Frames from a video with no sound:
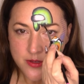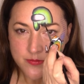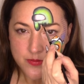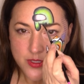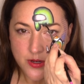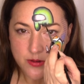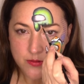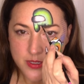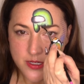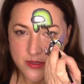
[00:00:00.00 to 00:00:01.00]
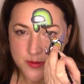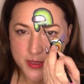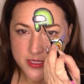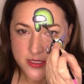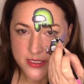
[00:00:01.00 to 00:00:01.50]
So it all
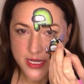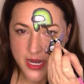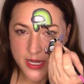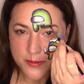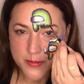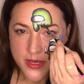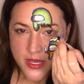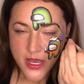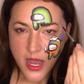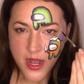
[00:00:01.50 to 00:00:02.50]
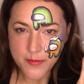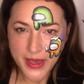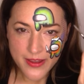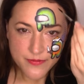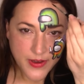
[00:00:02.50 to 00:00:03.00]
depends on time. Um,
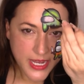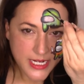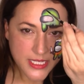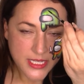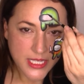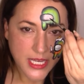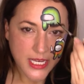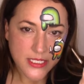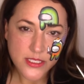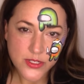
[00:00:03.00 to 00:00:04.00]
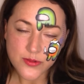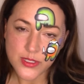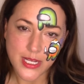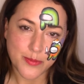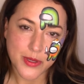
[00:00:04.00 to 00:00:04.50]
I find that the kids don't
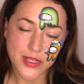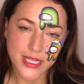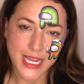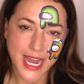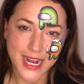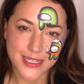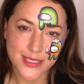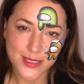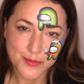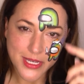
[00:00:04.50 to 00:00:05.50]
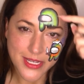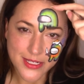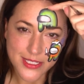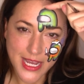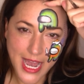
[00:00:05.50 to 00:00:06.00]
typically ask me
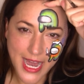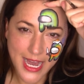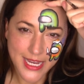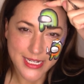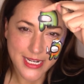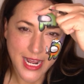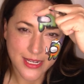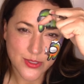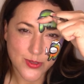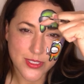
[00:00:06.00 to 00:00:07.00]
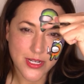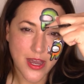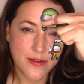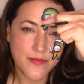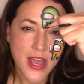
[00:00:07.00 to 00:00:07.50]
to add extra
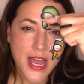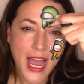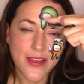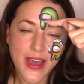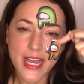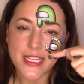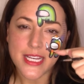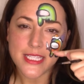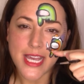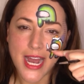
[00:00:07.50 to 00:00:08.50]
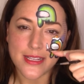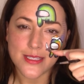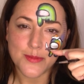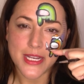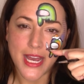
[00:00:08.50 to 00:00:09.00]
stuff. I've had kids ask
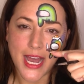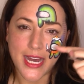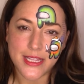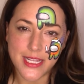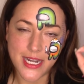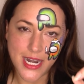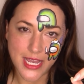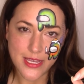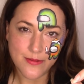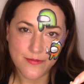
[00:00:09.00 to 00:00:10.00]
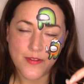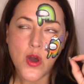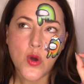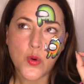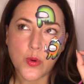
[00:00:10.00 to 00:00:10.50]
me to add the knife
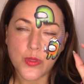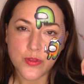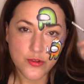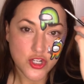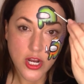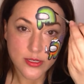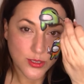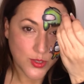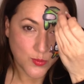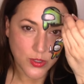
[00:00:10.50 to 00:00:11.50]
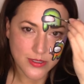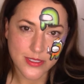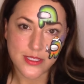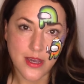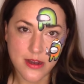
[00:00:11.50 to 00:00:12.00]
or just the word
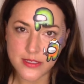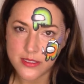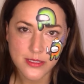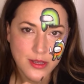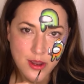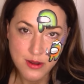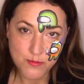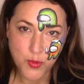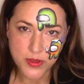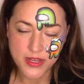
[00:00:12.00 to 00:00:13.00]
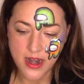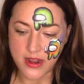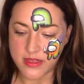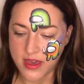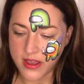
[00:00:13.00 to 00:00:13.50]
sus more than
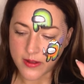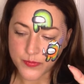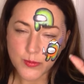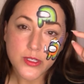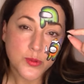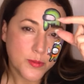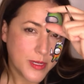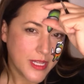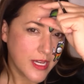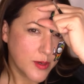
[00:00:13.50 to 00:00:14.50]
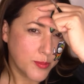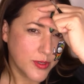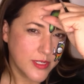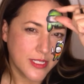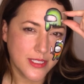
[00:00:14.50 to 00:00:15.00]
anything, which would be like a
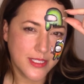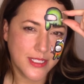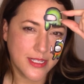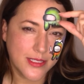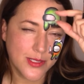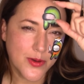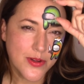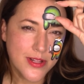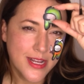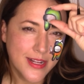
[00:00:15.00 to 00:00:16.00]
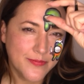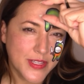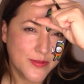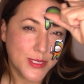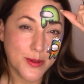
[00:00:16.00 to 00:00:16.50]
brilliant stencil
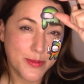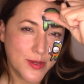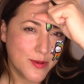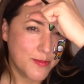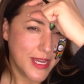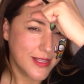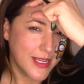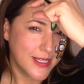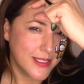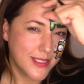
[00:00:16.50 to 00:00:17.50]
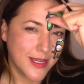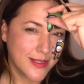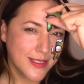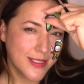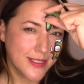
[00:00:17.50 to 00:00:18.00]
if somebody would make like a
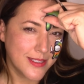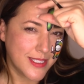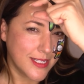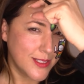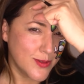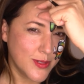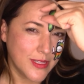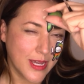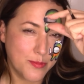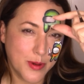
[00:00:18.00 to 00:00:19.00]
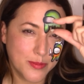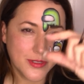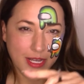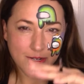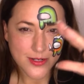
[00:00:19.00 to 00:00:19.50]
sus stencil and like bubble
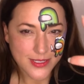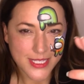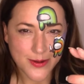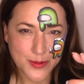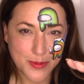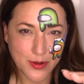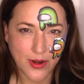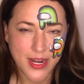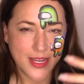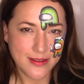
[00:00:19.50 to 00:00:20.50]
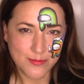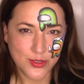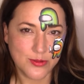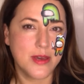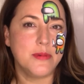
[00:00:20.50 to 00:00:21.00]
letters, that would be great. Would
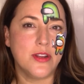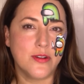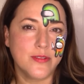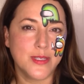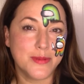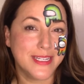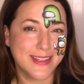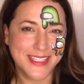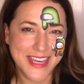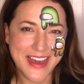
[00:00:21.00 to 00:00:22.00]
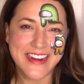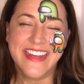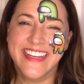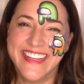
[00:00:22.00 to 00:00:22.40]
you let me know if somebody does that?